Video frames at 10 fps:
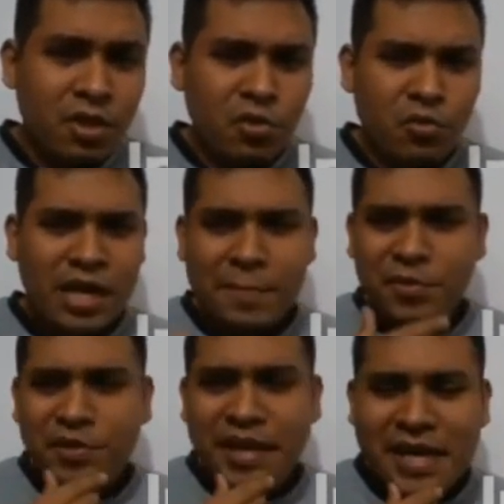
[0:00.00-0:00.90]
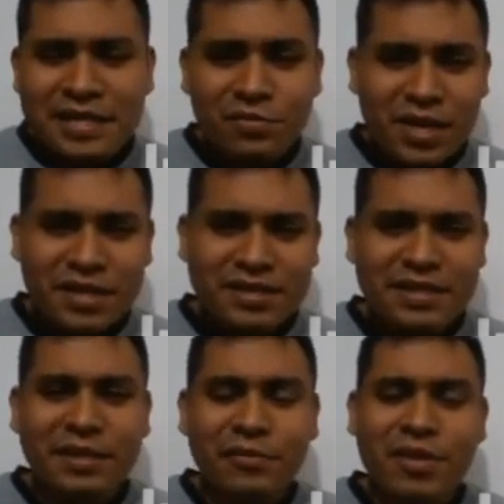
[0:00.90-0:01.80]
We have to guess what is
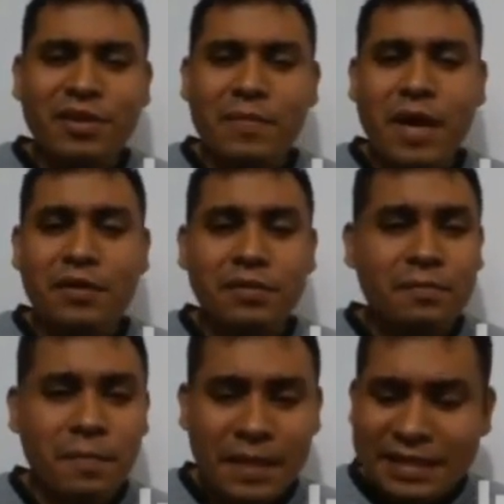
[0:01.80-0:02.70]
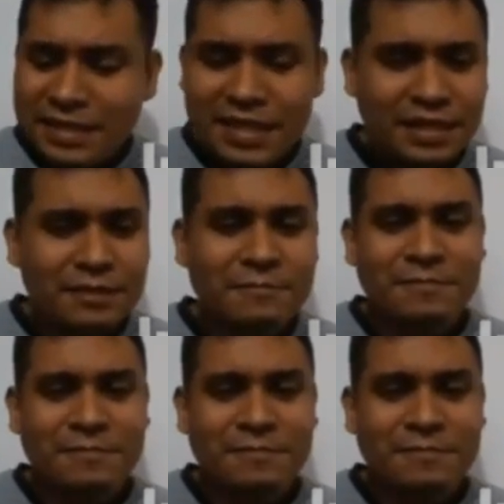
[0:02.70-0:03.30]
the riddle about. Let's see it.